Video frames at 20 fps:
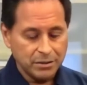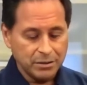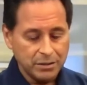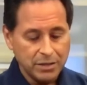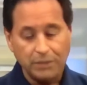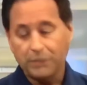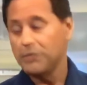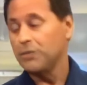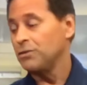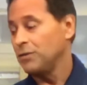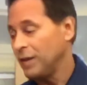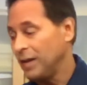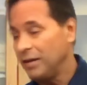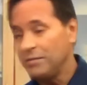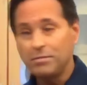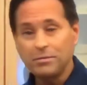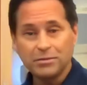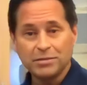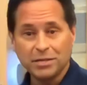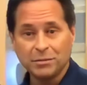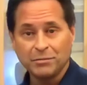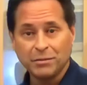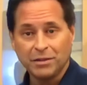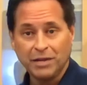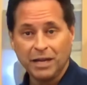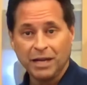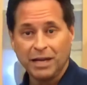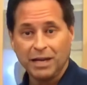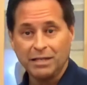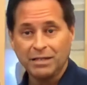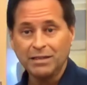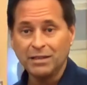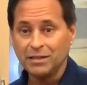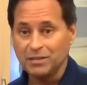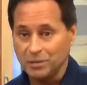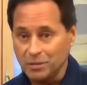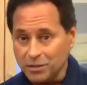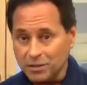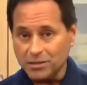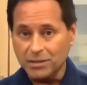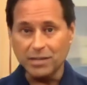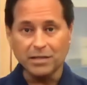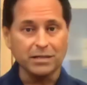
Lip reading: if you don't have Pyrazine on hand, you can take